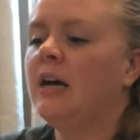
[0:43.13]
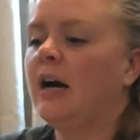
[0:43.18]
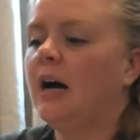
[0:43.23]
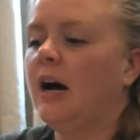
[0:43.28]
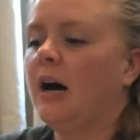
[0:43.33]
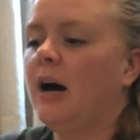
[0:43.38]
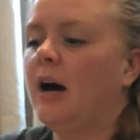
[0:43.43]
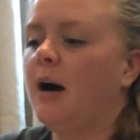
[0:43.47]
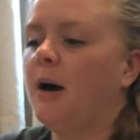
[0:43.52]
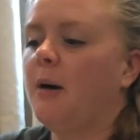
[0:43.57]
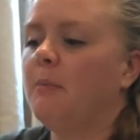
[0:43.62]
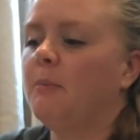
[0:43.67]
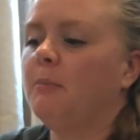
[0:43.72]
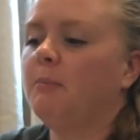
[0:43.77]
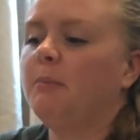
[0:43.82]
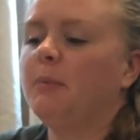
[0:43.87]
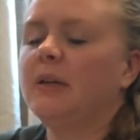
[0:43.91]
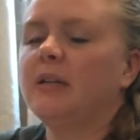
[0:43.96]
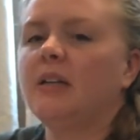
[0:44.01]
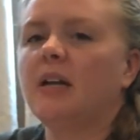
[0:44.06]

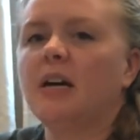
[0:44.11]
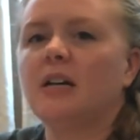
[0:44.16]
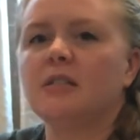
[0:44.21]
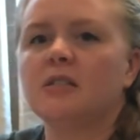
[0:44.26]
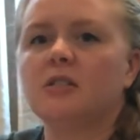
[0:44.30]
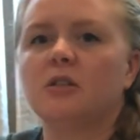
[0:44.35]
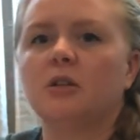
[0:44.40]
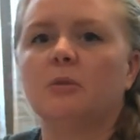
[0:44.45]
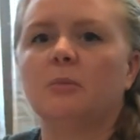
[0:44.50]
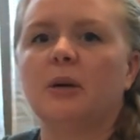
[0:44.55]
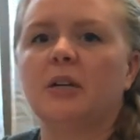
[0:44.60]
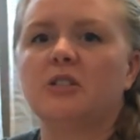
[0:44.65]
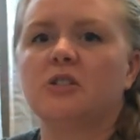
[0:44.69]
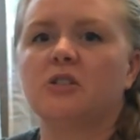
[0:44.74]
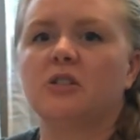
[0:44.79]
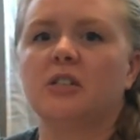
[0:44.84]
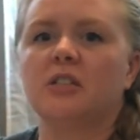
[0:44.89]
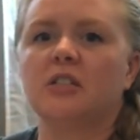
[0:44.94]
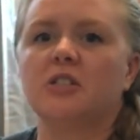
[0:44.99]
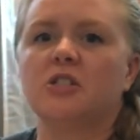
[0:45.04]
but not so
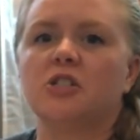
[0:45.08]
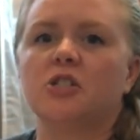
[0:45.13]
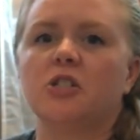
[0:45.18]
much that it's